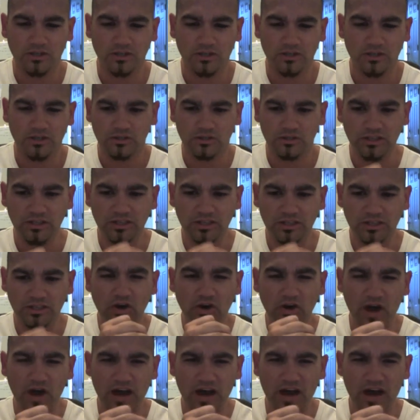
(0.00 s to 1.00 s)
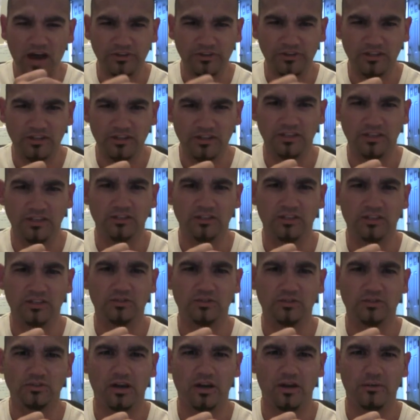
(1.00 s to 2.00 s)
You need to go after the thing that you
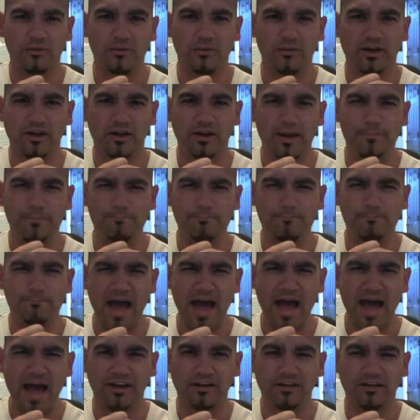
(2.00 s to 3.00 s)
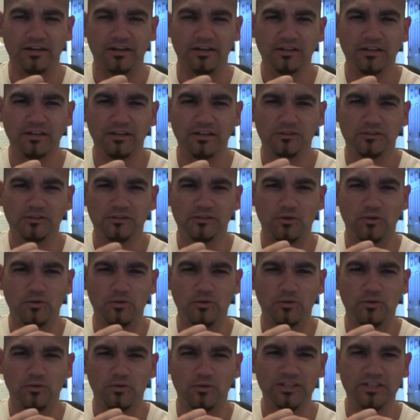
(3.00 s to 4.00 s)
care about and matter. So
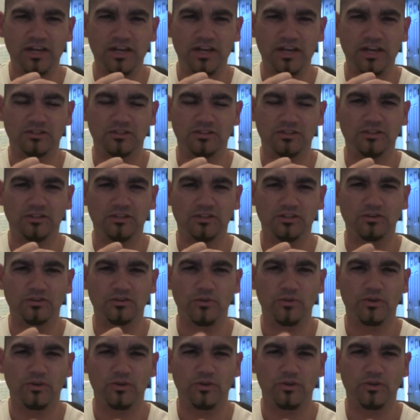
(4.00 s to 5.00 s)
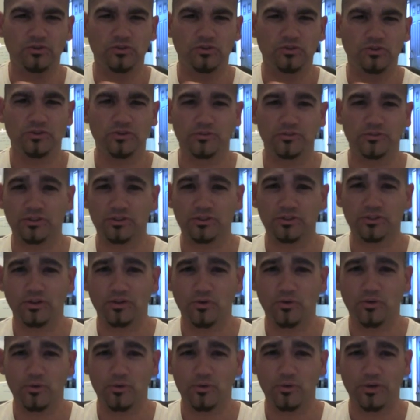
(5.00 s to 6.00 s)
my challenge to you, whether you join Diversity
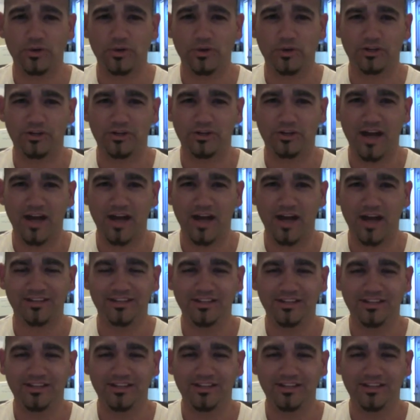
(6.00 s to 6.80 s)
Incorporated or not,